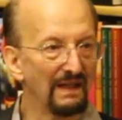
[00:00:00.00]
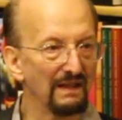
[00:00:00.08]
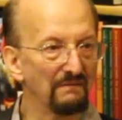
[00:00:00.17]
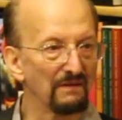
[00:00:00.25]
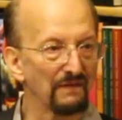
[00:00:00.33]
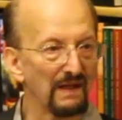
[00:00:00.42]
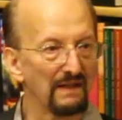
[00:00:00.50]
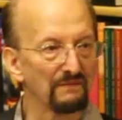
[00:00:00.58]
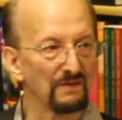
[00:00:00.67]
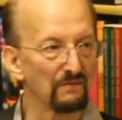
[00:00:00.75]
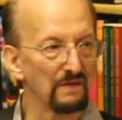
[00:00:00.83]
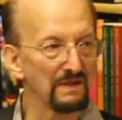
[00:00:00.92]
even if I
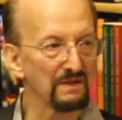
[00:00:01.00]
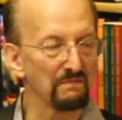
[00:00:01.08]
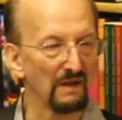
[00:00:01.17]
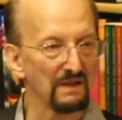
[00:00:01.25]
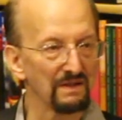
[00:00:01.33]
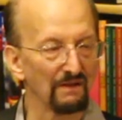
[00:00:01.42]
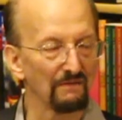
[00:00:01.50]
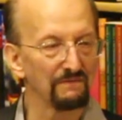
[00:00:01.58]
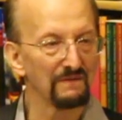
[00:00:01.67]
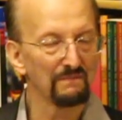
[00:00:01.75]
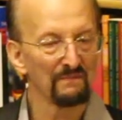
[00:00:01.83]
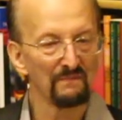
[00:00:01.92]
have to risk myself.
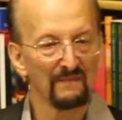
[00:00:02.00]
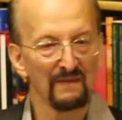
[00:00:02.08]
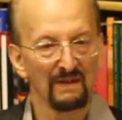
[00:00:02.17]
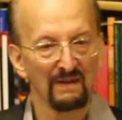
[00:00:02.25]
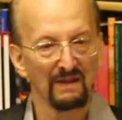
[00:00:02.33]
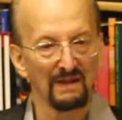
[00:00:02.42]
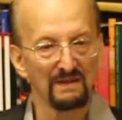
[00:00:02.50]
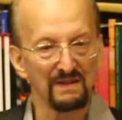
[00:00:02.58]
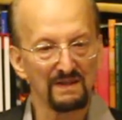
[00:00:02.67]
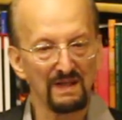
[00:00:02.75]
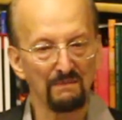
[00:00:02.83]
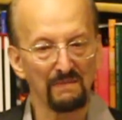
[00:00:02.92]
And
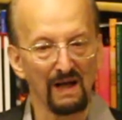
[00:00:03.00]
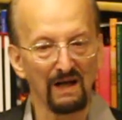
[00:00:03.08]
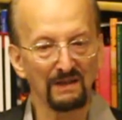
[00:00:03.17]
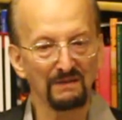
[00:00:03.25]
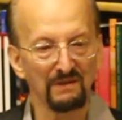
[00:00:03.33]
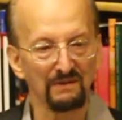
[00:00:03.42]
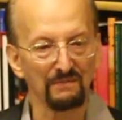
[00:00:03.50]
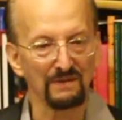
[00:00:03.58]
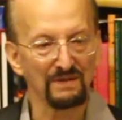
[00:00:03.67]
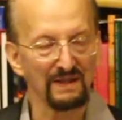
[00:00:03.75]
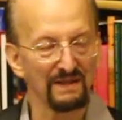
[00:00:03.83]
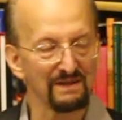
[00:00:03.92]
there's some argument
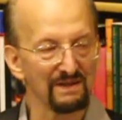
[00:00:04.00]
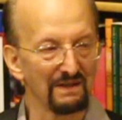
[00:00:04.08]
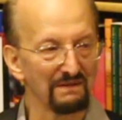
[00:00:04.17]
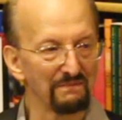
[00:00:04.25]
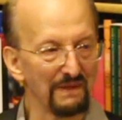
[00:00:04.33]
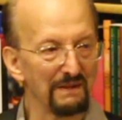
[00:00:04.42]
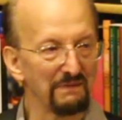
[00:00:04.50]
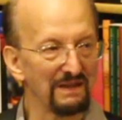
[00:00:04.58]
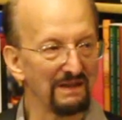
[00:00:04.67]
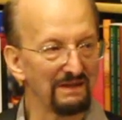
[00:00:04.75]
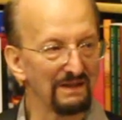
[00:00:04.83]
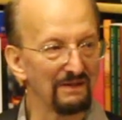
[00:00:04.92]
which says that maybe
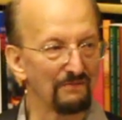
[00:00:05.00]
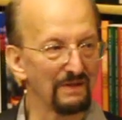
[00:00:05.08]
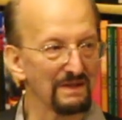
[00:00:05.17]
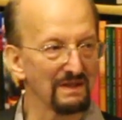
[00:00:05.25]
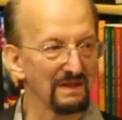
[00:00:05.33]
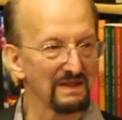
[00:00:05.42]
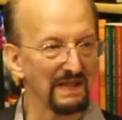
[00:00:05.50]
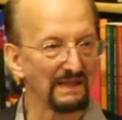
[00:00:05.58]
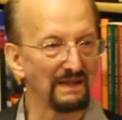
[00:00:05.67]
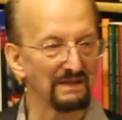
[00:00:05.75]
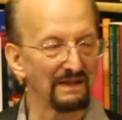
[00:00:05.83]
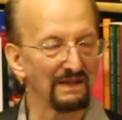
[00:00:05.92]
he did risk his
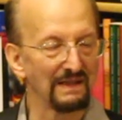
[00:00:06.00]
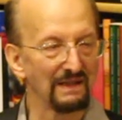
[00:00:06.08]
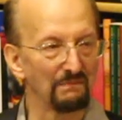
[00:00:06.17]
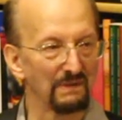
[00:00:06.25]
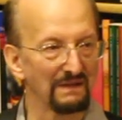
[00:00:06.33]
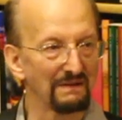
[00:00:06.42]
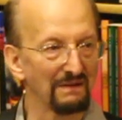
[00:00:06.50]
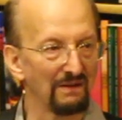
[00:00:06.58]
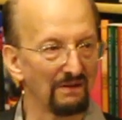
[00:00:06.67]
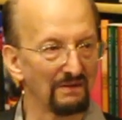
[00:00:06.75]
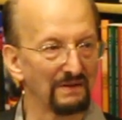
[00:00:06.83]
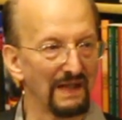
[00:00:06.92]
sanity a little bit
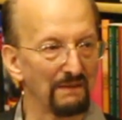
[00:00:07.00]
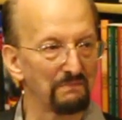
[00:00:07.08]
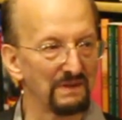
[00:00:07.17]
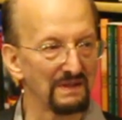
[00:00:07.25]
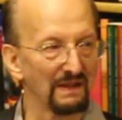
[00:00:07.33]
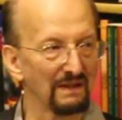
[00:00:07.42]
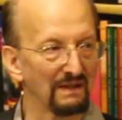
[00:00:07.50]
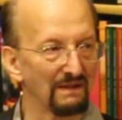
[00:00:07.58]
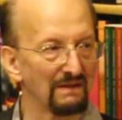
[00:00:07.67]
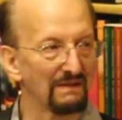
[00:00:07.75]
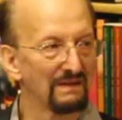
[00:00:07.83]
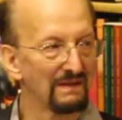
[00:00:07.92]
on that
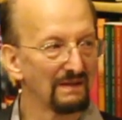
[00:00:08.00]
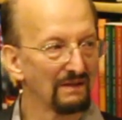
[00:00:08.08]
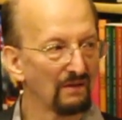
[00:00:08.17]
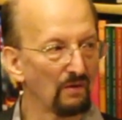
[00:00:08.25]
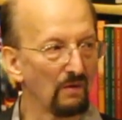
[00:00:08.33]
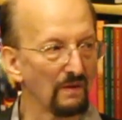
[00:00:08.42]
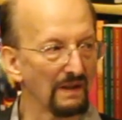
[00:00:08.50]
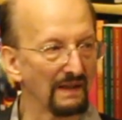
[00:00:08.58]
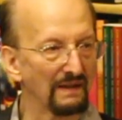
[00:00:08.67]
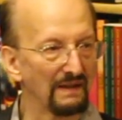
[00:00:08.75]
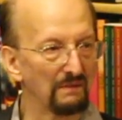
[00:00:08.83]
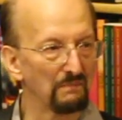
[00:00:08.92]
particular
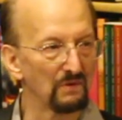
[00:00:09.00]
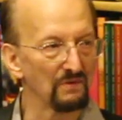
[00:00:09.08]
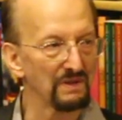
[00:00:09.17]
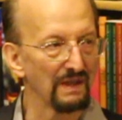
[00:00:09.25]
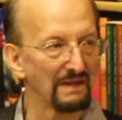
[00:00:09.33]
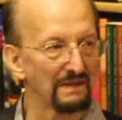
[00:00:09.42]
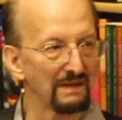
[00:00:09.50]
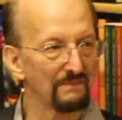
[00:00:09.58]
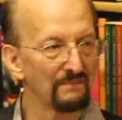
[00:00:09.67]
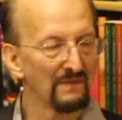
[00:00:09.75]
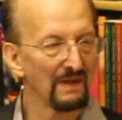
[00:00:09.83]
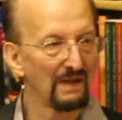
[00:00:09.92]
calling in Bou Saada.
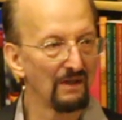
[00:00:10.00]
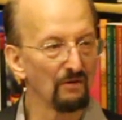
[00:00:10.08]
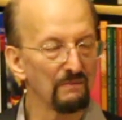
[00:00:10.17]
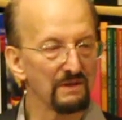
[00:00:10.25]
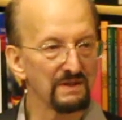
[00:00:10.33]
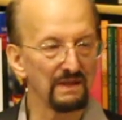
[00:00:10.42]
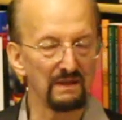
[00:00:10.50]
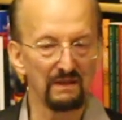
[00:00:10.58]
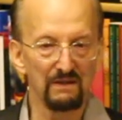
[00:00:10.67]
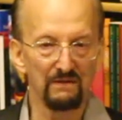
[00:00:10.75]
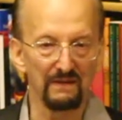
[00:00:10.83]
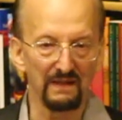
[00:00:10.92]
He almost
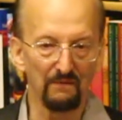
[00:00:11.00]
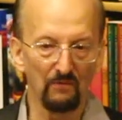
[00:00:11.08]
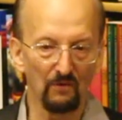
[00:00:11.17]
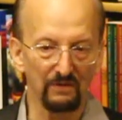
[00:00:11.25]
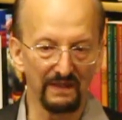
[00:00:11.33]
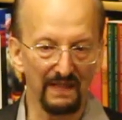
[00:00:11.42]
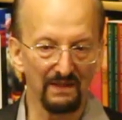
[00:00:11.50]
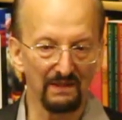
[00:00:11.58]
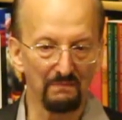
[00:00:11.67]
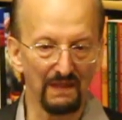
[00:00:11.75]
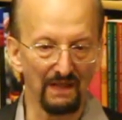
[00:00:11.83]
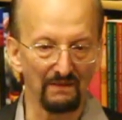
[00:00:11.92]
didn't do it. He walked down
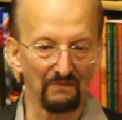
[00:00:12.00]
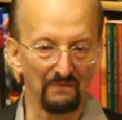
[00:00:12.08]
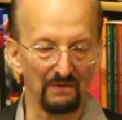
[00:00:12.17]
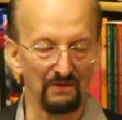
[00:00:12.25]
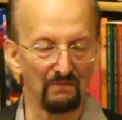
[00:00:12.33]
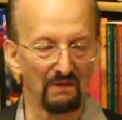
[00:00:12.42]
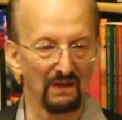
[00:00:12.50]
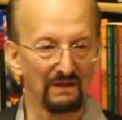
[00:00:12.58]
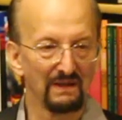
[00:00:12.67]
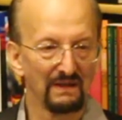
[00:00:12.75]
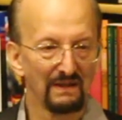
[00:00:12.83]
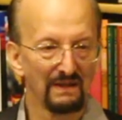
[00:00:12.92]
the mountain with Neuberg.
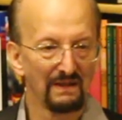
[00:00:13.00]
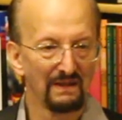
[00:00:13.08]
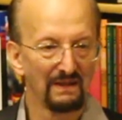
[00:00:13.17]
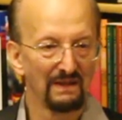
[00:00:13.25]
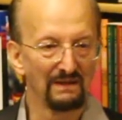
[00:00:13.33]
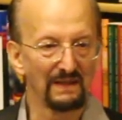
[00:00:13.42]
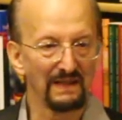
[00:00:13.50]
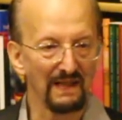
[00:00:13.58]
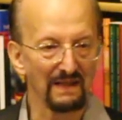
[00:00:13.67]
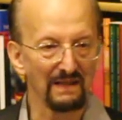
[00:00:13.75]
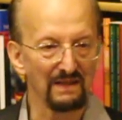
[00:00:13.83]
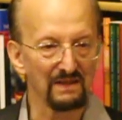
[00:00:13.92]
And then he
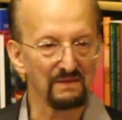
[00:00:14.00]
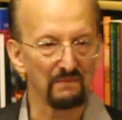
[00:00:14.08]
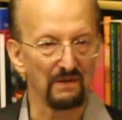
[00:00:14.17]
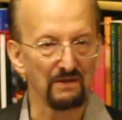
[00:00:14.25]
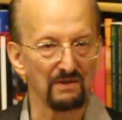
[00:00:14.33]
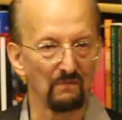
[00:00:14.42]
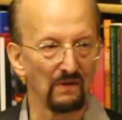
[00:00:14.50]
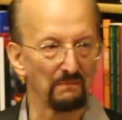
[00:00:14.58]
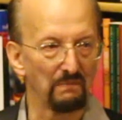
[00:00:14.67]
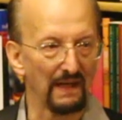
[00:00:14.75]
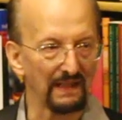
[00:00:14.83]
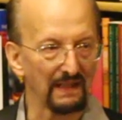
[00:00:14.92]
had an inspiration and
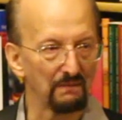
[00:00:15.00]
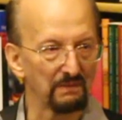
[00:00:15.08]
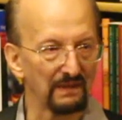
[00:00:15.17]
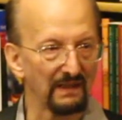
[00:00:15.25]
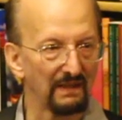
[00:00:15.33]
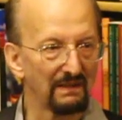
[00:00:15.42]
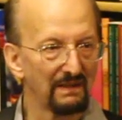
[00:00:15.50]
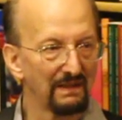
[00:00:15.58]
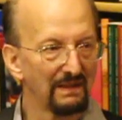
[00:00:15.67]
went back up again.